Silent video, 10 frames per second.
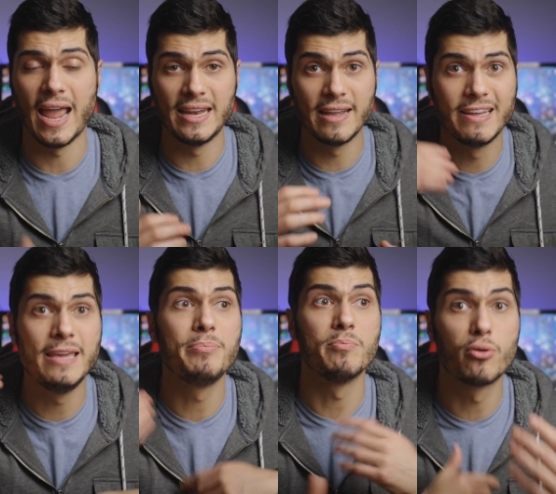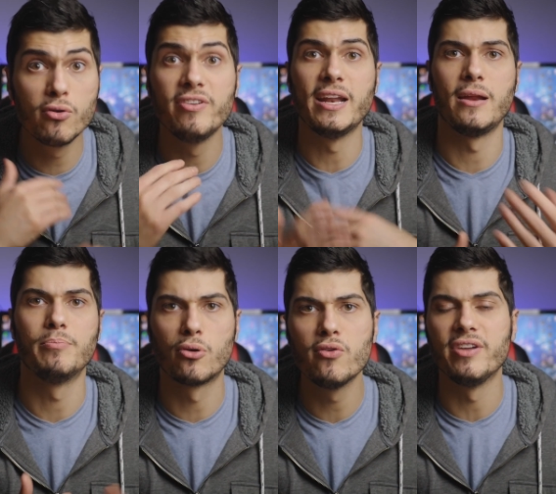and they keep improving and
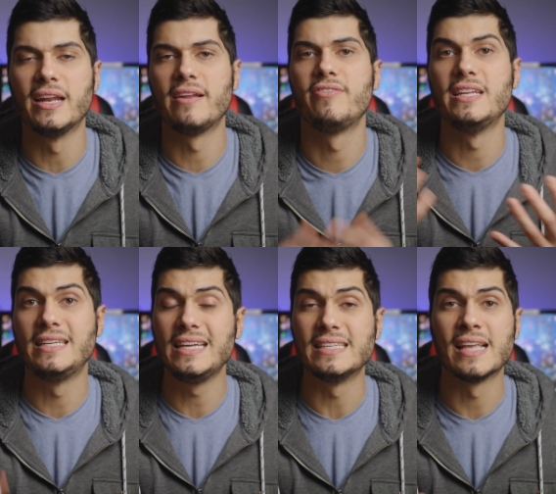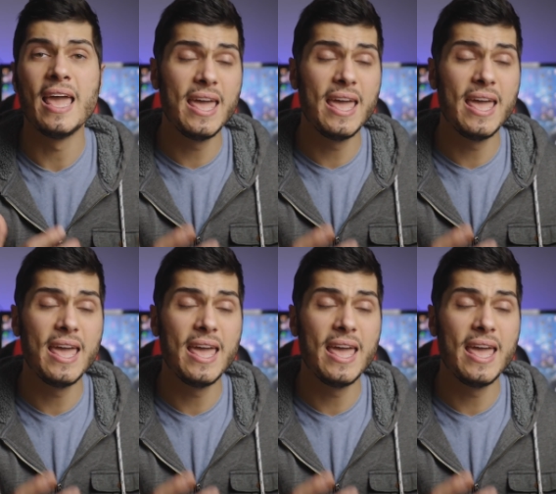improving, and if this